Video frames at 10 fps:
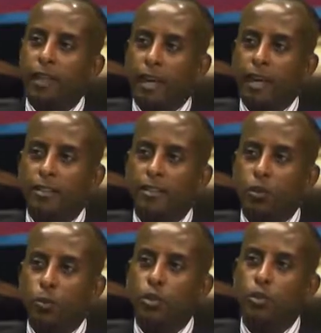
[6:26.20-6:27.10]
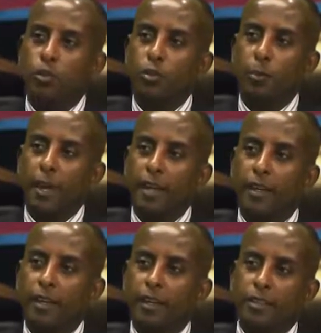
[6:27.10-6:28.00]
that we should
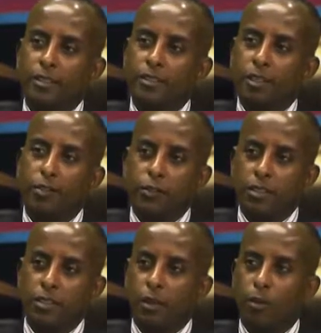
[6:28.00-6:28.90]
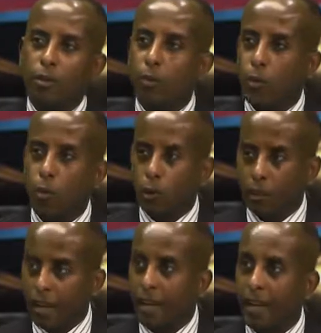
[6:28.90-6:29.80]
make service our motto
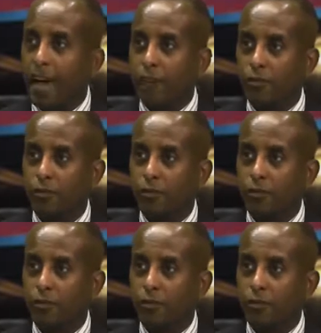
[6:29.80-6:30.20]
in life.